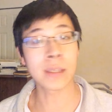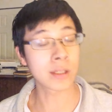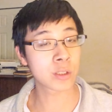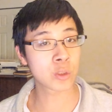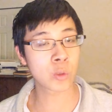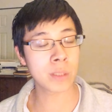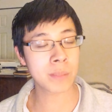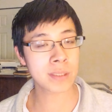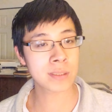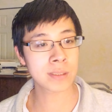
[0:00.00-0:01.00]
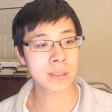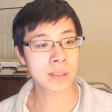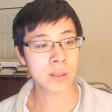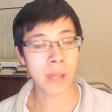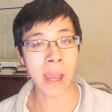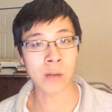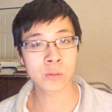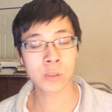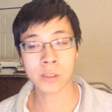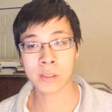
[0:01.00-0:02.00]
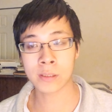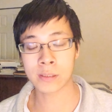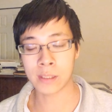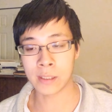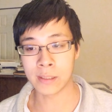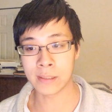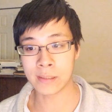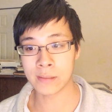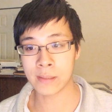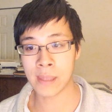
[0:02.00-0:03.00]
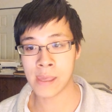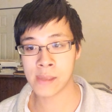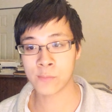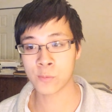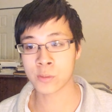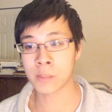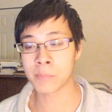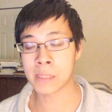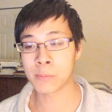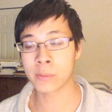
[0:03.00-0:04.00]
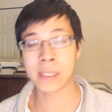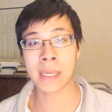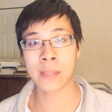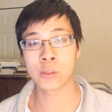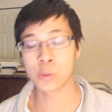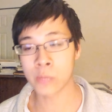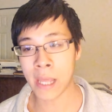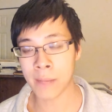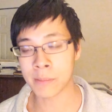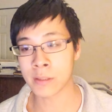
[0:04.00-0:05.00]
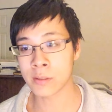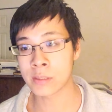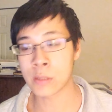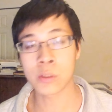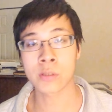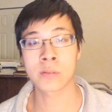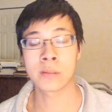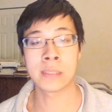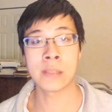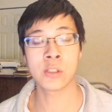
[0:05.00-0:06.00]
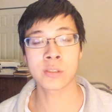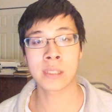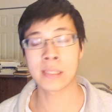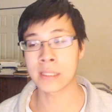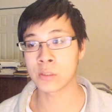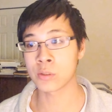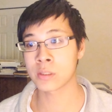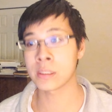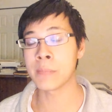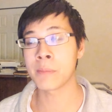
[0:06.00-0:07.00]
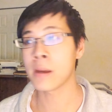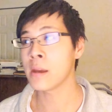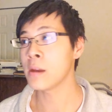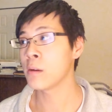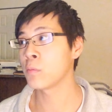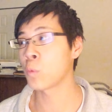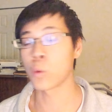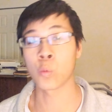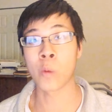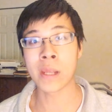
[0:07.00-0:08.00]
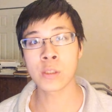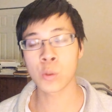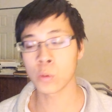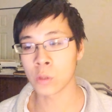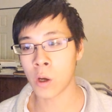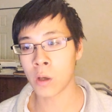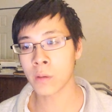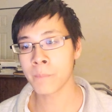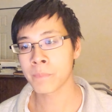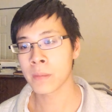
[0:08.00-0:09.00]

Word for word: extremist outlook, uh, and for some people they can't do that because they just they just think that they'll sleep for way too long.